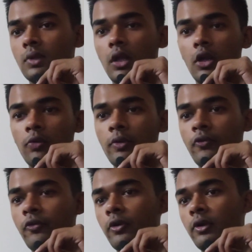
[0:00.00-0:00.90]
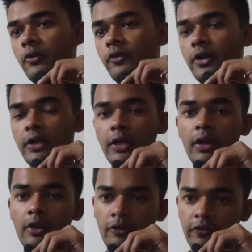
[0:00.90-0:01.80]
Arguments for dividend
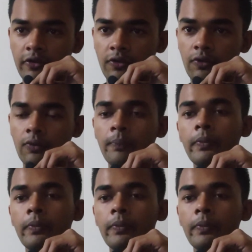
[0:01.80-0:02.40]
irrelevance.